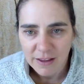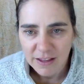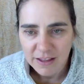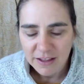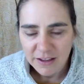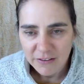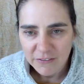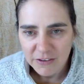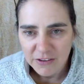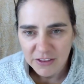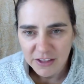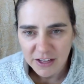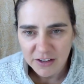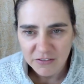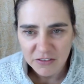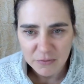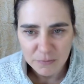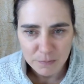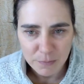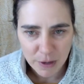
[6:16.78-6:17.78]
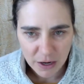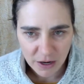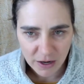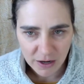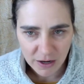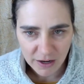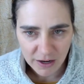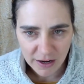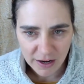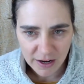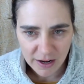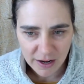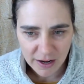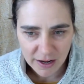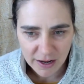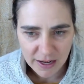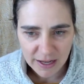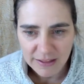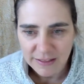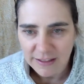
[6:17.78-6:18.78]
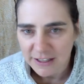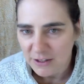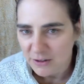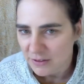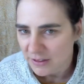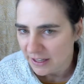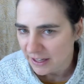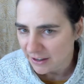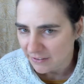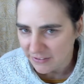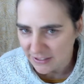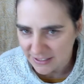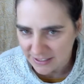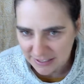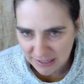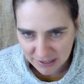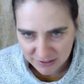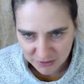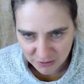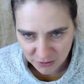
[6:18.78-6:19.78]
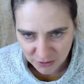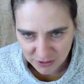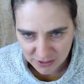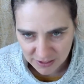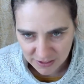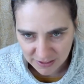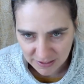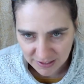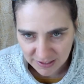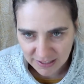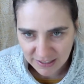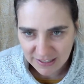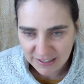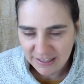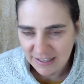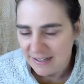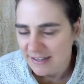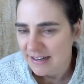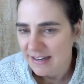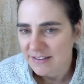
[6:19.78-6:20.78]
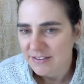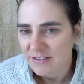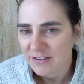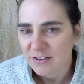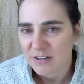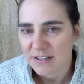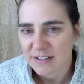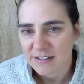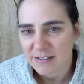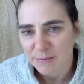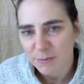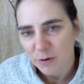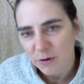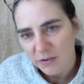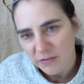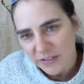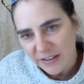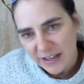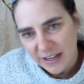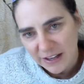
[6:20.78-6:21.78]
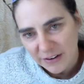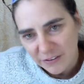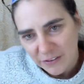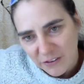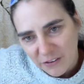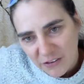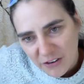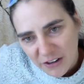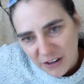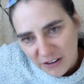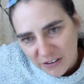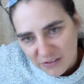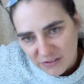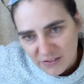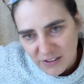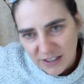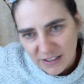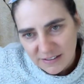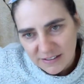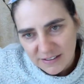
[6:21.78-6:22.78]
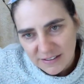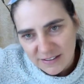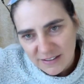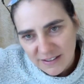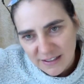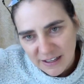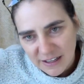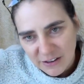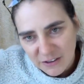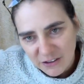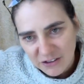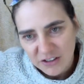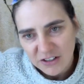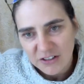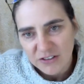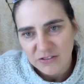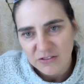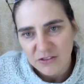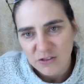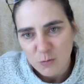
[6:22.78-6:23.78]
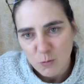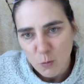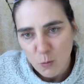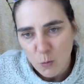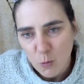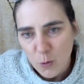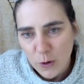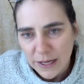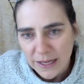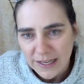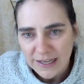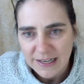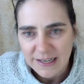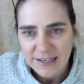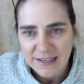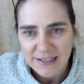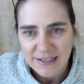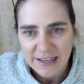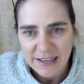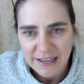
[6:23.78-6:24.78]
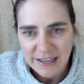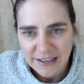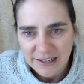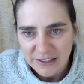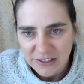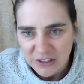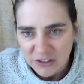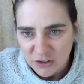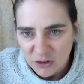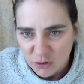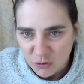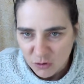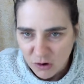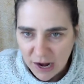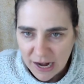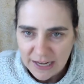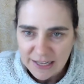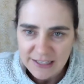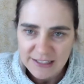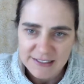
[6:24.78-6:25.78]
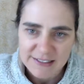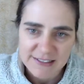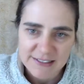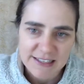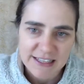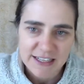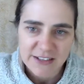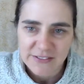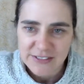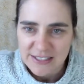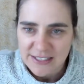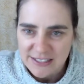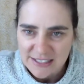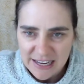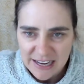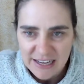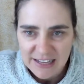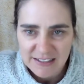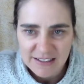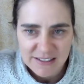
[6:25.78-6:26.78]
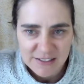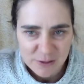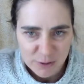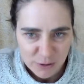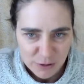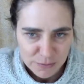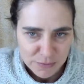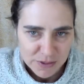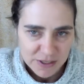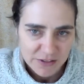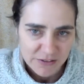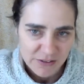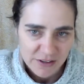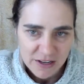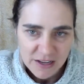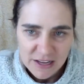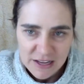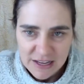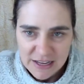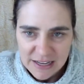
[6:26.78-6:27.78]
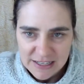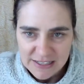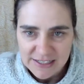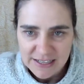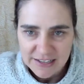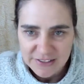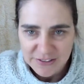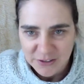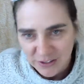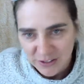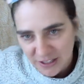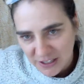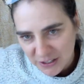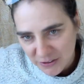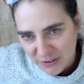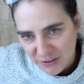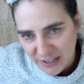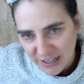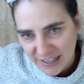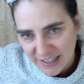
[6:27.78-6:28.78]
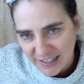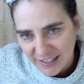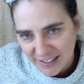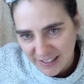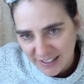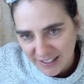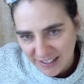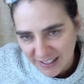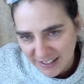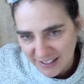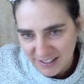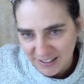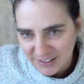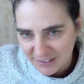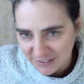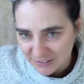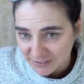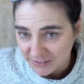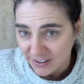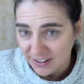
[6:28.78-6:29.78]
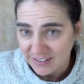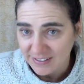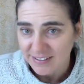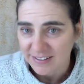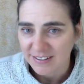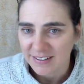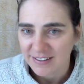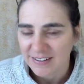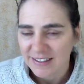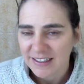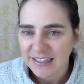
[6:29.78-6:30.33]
If you think of a bog and then you think of a desert is more of the energy of vata. It's the energy of wind and dryness. Think of a sandstorm in a desert and you get a hit of vata.